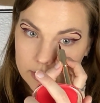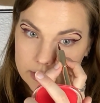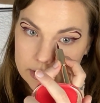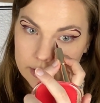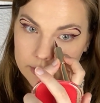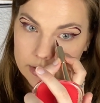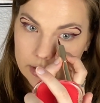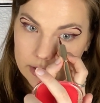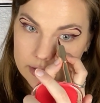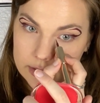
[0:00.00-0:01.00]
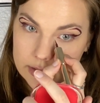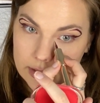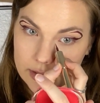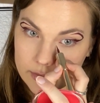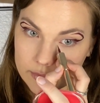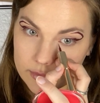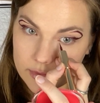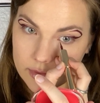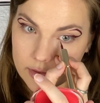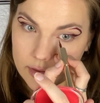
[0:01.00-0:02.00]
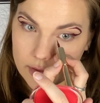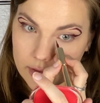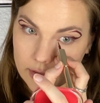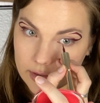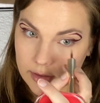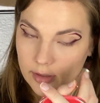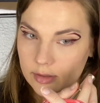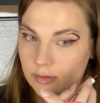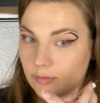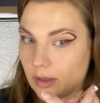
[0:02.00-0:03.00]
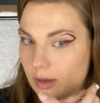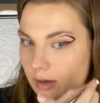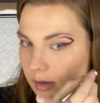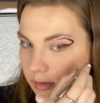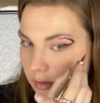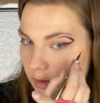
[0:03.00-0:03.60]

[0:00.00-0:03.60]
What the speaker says: tear duct down and kind of add,